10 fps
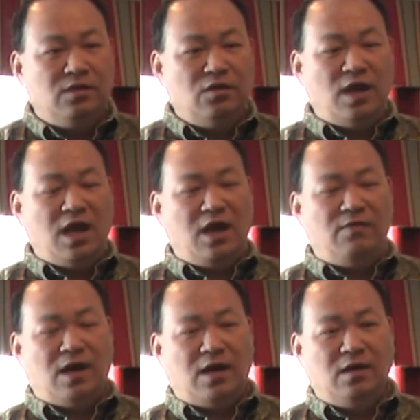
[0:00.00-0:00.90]
Your
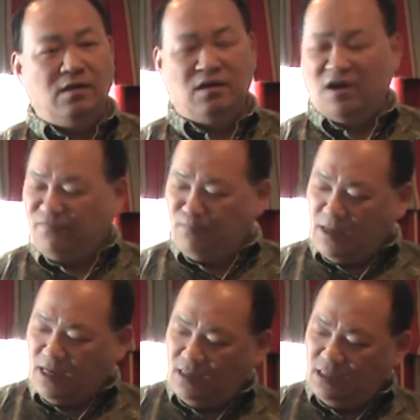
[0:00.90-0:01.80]
error of
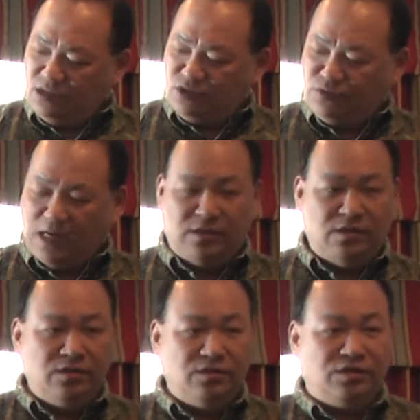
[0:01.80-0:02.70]
making this
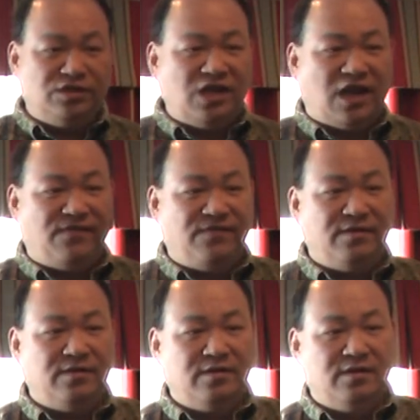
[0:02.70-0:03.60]
straight to the shaft
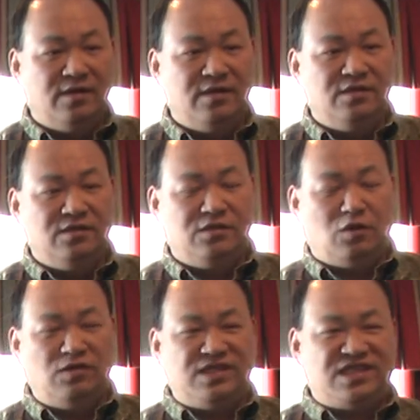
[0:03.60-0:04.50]

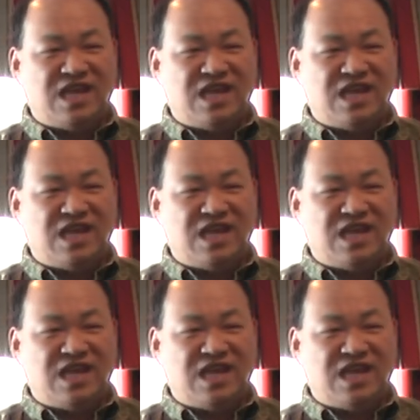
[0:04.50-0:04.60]
goes